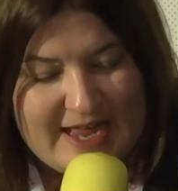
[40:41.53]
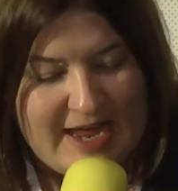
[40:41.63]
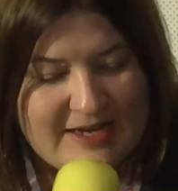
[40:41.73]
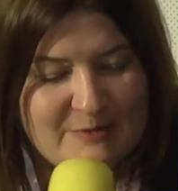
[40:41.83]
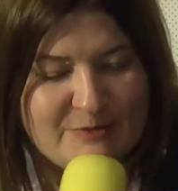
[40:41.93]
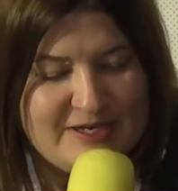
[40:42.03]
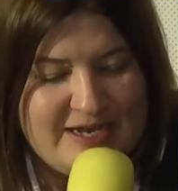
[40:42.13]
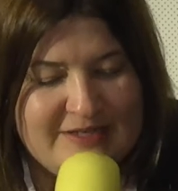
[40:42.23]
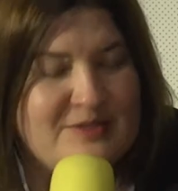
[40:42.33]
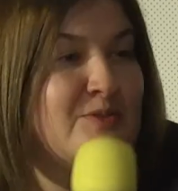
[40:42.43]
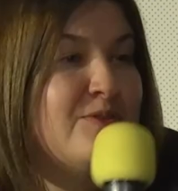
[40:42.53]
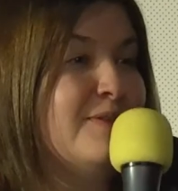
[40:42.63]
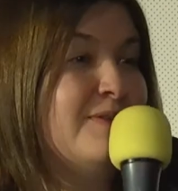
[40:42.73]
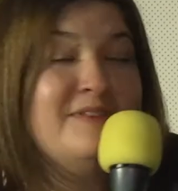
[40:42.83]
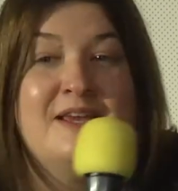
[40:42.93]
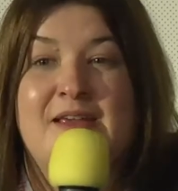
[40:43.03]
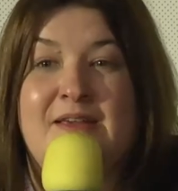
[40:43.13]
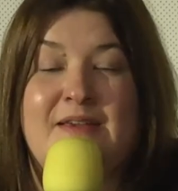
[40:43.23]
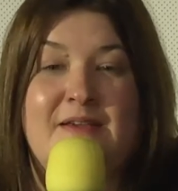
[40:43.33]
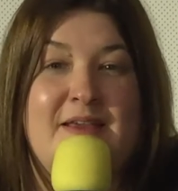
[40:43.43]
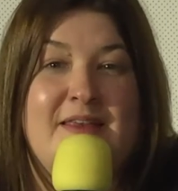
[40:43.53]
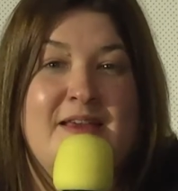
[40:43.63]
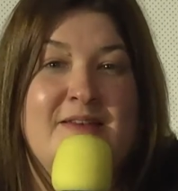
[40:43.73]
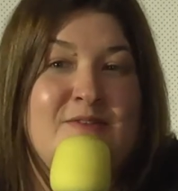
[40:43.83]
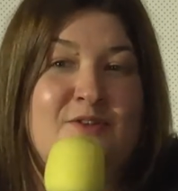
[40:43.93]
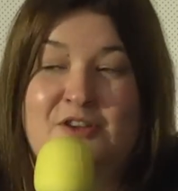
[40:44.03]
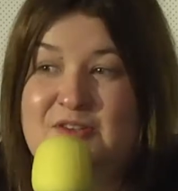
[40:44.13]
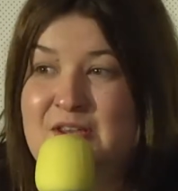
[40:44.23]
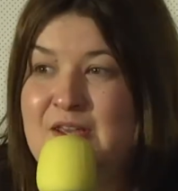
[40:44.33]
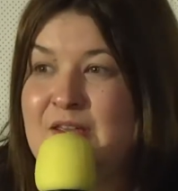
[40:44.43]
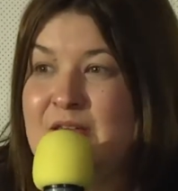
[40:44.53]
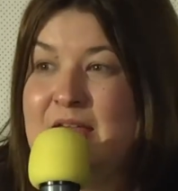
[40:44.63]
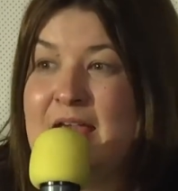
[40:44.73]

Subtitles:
And I would like to thank Janis Kötting,